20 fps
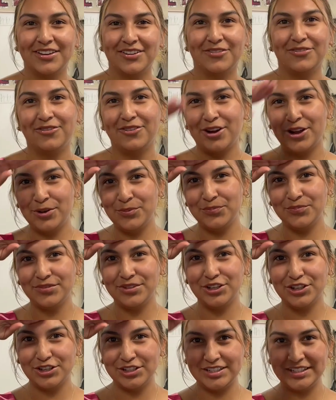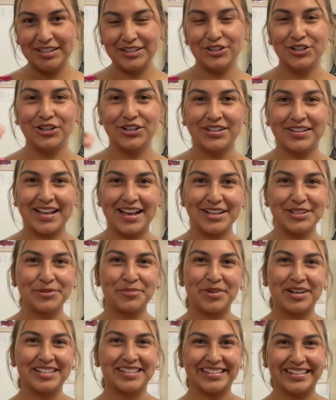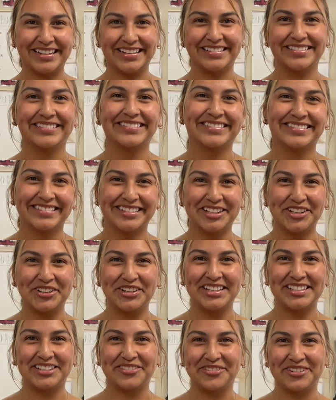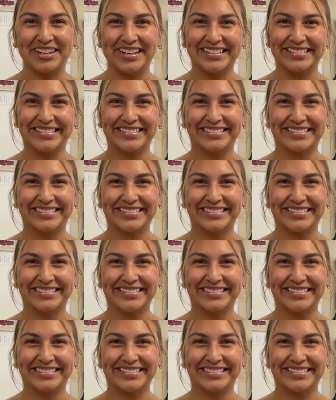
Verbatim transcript: From your senior class president, Chloe Echeverria.